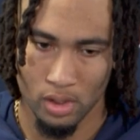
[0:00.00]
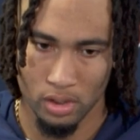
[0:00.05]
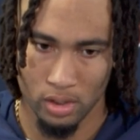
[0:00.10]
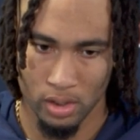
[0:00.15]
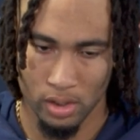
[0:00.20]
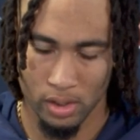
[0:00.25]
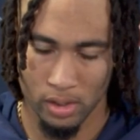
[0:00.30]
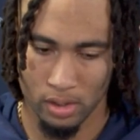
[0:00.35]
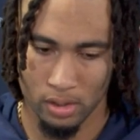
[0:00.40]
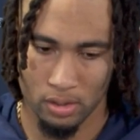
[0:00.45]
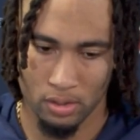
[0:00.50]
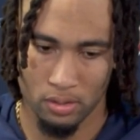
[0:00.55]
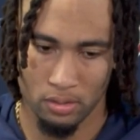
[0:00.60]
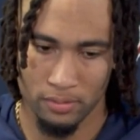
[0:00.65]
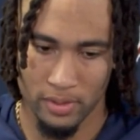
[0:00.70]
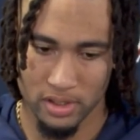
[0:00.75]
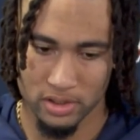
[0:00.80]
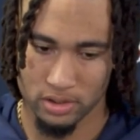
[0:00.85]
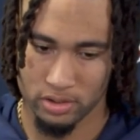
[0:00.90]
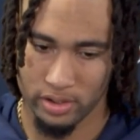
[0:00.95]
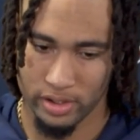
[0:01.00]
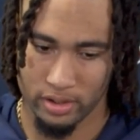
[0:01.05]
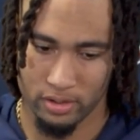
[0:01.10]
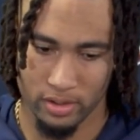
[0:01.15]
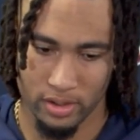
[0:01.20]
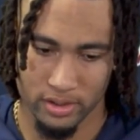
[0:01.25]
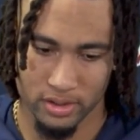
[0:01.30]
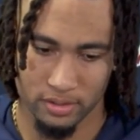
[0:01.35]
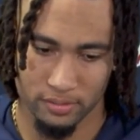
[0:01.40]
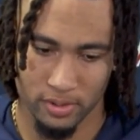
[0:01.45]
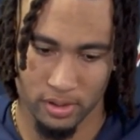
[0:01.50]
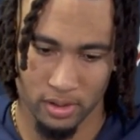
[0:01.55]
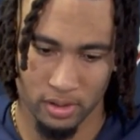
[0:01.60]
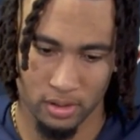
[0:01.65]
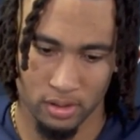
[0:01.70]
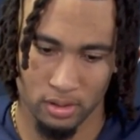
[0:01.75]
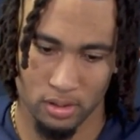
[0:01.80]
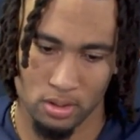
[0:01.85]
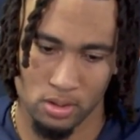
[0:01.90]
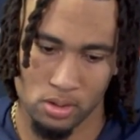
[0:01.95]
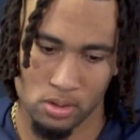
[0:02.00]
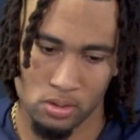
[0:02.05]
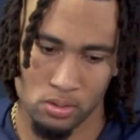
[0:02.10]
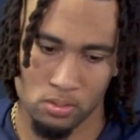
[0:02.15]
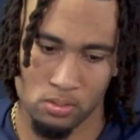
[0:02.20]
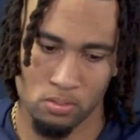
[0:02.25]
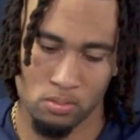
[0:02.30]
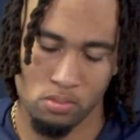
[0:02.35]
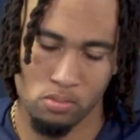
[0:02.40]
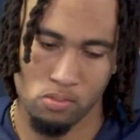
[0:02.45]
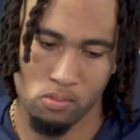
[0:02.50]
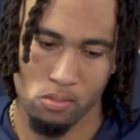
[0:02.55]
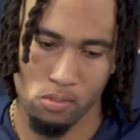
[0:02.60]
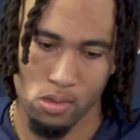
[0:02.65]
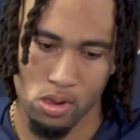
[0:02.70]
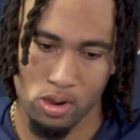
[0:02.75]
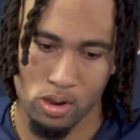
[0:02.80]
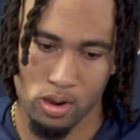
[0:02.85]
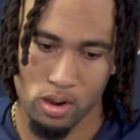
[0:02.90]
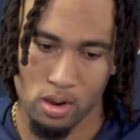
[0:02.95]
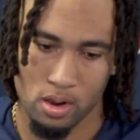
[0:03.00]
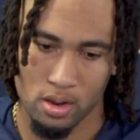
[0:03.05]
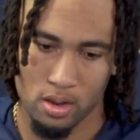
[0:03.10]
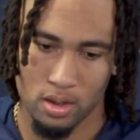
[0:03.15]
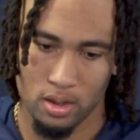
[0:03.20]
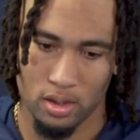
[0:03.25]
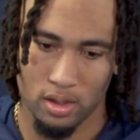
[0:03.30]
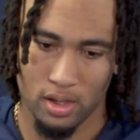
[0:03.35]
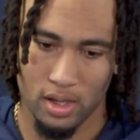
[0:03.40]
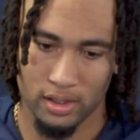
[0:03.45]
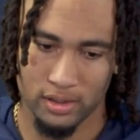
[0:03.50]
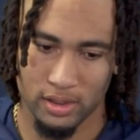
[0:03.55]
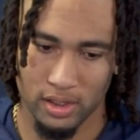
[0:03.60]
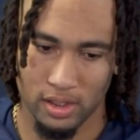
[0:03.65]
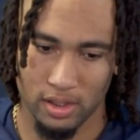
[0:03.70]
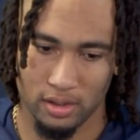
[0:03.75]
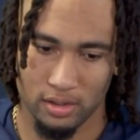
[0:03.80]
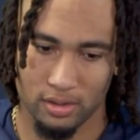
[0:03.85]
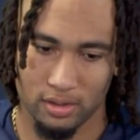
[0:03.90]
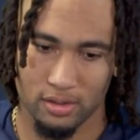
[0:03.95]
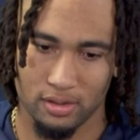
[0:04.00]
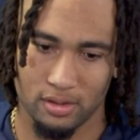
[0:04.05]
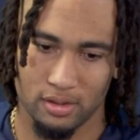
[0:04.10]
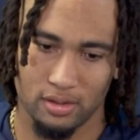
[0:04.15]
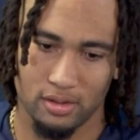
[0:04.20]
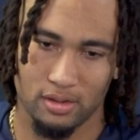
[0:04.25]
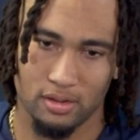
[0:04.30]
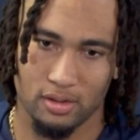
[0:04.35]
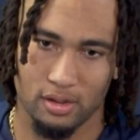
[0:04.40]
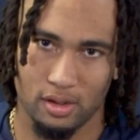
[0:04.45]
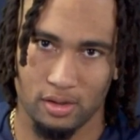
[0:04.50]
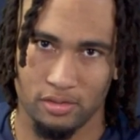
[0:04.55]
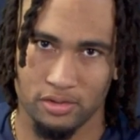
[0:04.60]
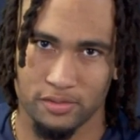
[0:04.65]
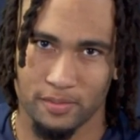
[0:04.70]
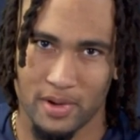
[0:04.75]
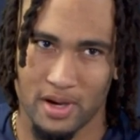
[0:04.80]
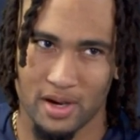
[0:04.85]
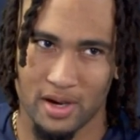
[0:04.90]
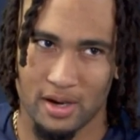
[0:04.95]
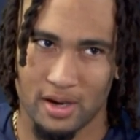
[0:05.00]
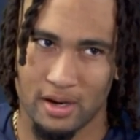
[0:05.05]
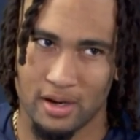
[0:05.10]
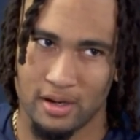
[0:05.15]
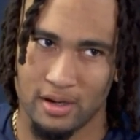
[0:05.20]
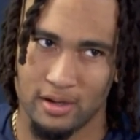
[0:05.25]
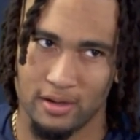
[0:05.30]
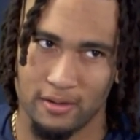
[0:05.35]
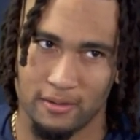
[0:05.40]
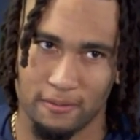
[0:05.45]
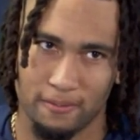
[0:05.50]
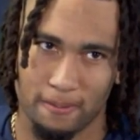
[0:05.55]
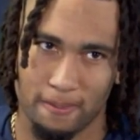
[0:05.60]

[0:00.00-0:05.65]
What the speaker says: Yeah, that's a great question, man. I think I was my